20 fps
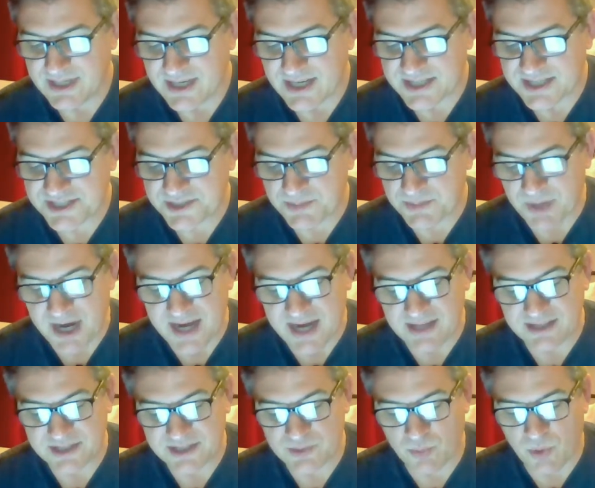a
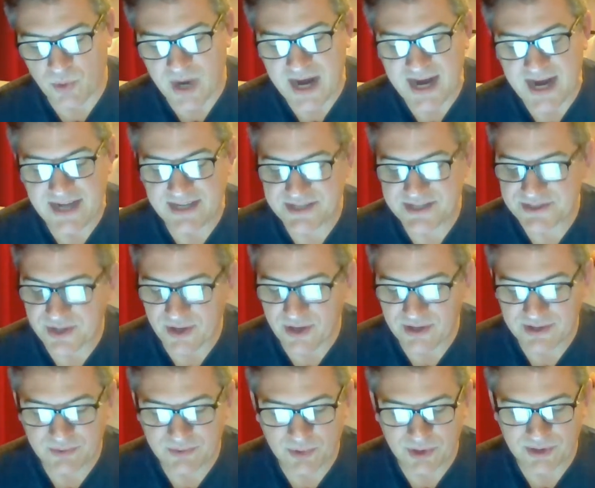smile as wide as all
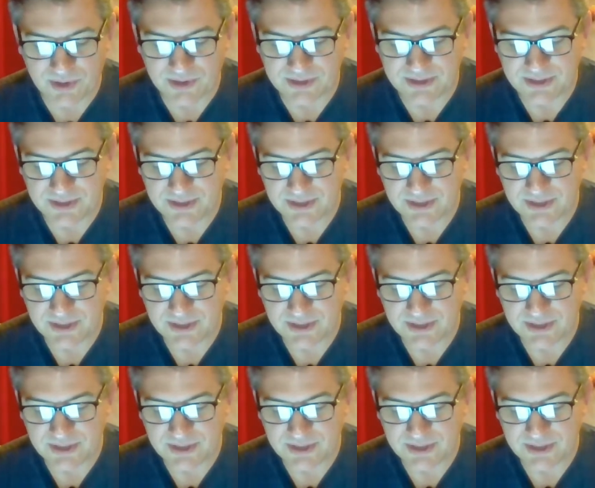the world.